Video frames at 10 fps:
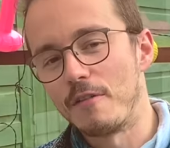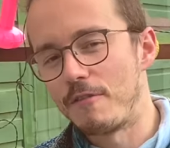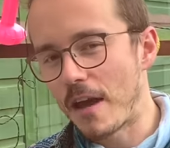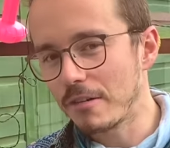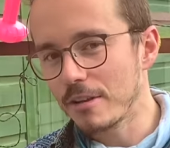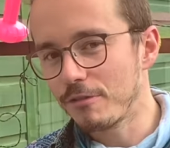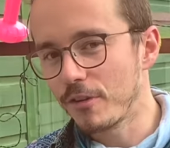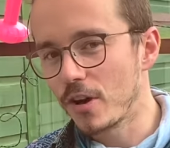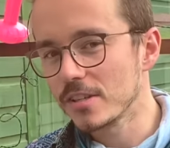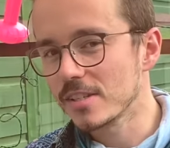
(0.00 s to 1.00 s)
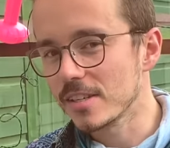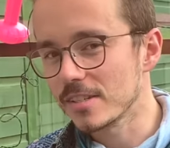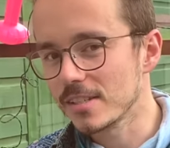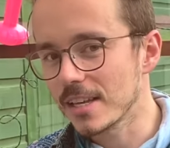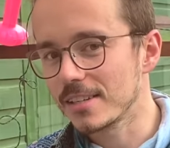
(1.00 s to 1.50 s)
very first
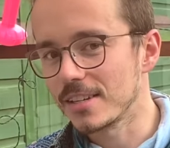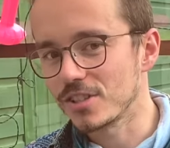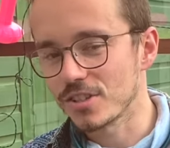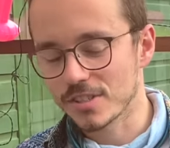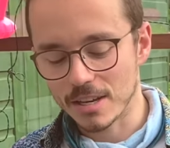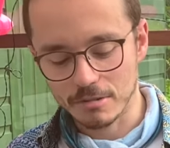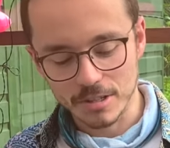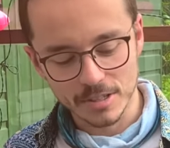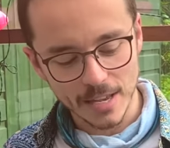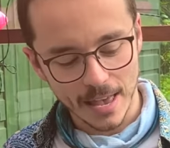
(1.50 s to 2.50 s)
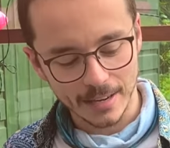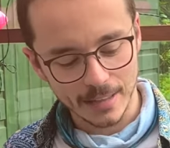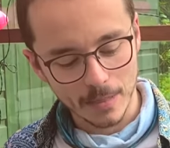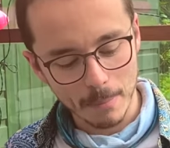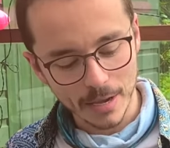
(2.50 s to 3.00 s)
Signature Series set
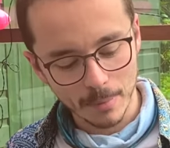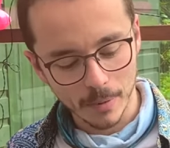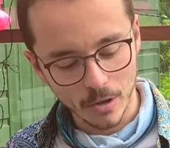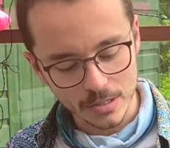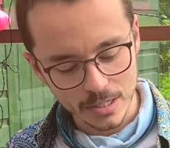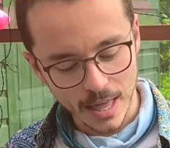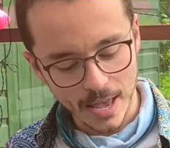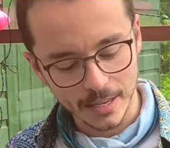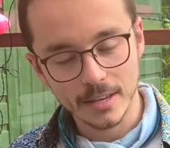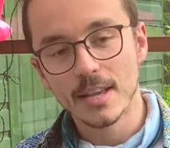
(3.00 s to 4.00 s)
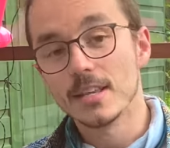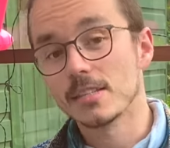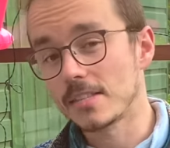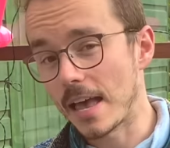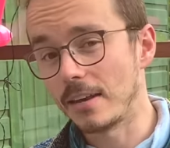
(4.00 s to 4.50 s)
in the Mega Bloks line,
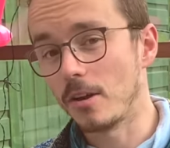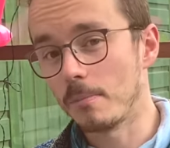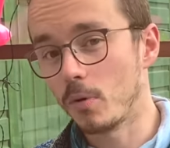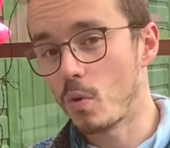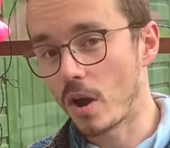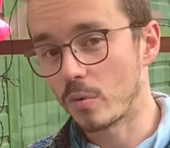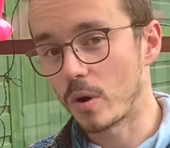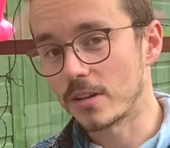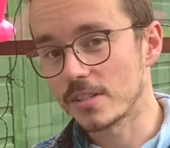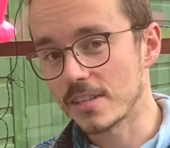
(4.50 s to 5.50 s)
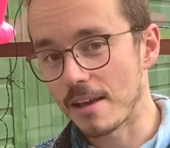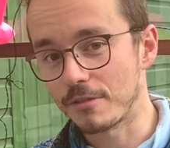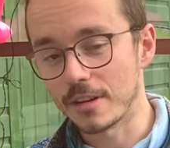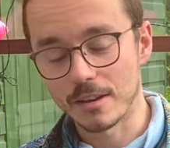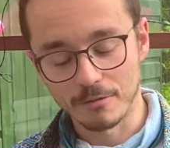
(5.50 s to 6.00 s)
set number
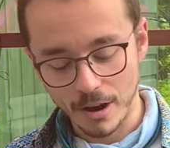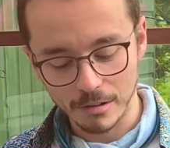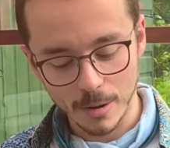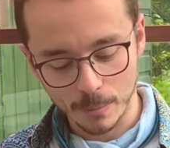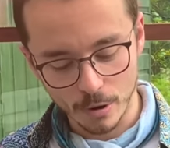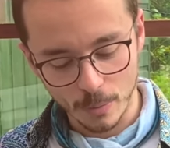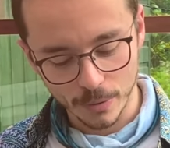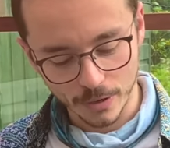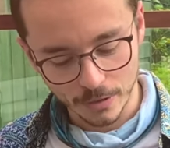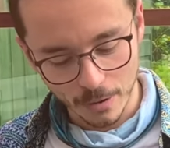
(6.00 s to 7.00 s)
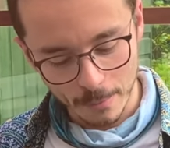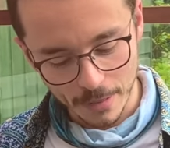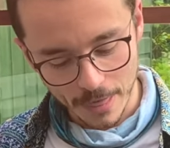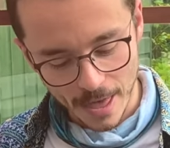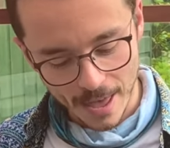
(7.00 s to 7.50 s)
117 in a very appropriate
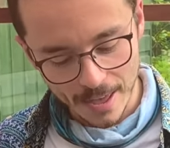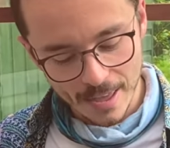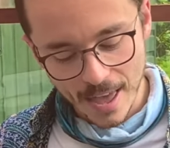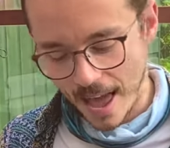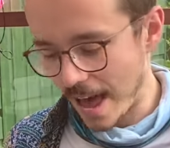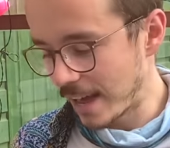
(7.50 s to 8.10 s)
number there. This